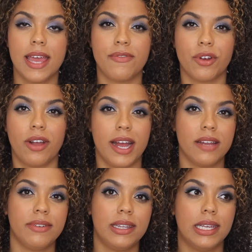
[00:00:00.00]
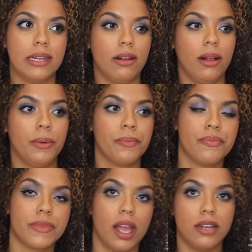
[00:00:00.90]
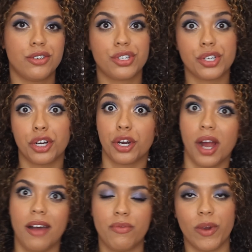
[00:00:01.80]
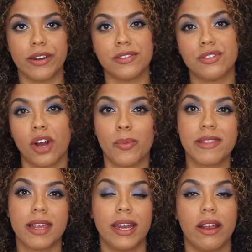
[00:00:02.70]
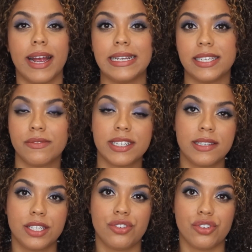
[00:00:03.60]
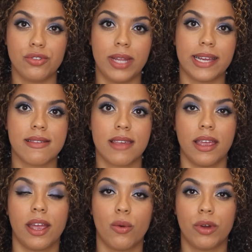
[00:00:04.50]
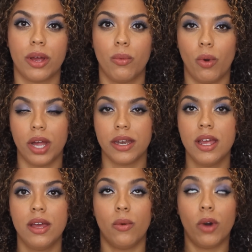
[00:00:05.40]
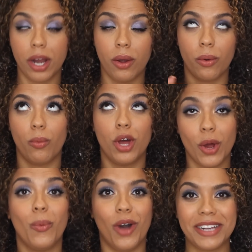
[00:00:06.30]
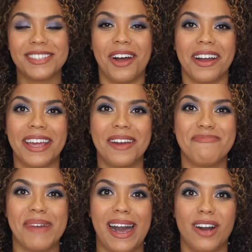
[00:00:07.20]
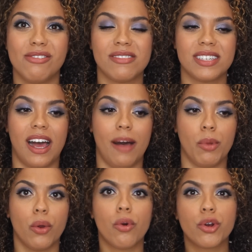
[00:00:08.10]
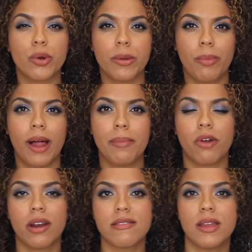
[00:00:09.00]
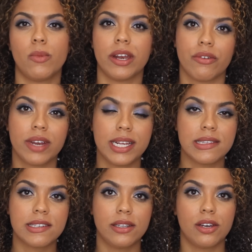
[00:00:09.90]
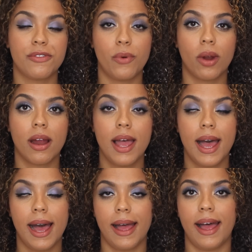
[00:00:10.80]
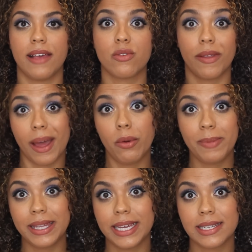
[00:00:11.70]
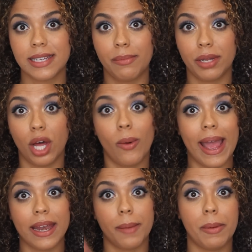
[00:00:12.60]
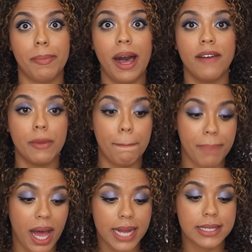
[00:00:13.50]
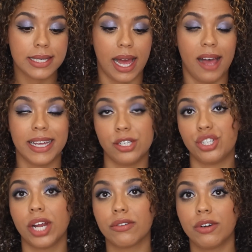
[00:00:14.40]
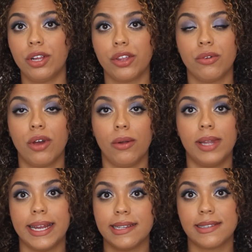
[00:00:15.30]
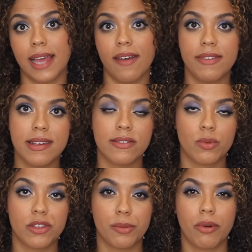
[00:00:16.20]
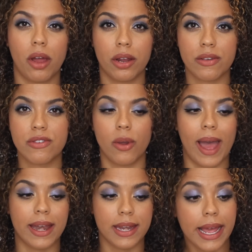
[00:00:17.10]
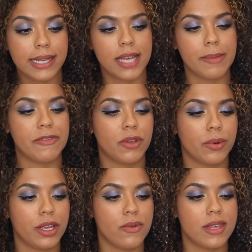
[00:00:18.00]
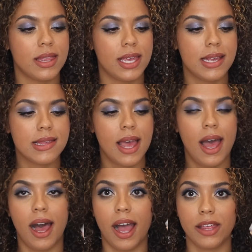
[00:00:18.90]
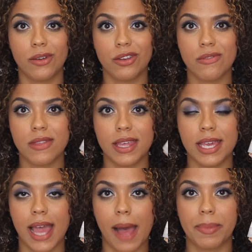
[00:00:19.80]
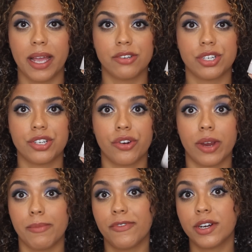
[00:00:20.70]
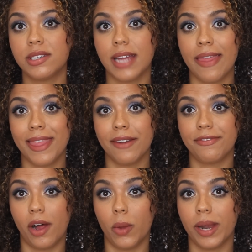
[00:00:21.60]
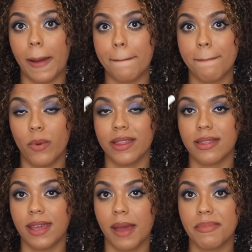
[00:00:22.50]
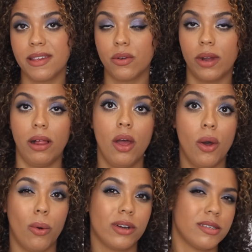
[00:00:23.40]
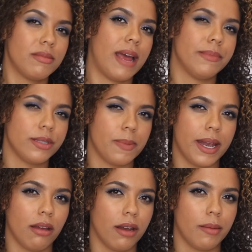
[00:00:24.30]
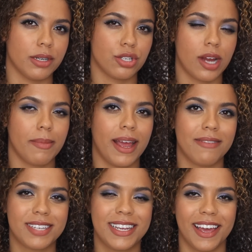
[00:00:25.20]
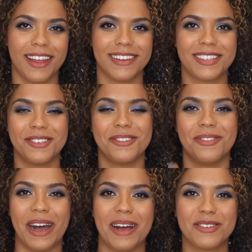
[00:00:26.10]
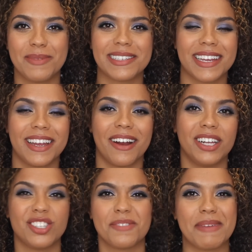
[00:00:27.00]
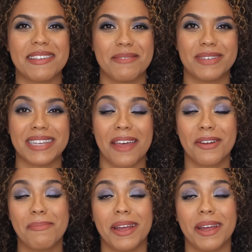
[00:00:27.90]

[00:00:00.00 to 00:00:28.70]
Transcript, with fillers: If you're kind of a little unsure of where to start with skincare, I did recently do like a skincare one-on-one, one 101 talking about um, what order to apply products in, what ingredients to look for. Uh, so that will be linked down below and up above. But uh, in general, you go lightest to heaviest with your products. So at nighttime, if you were using these, uh, you could use the Happy Hydration Cream first and then follow it up with the hemp seed oil. Or sometimes, depending on how much time I have to, get, to uh, do my skincare, I'll just mix them together.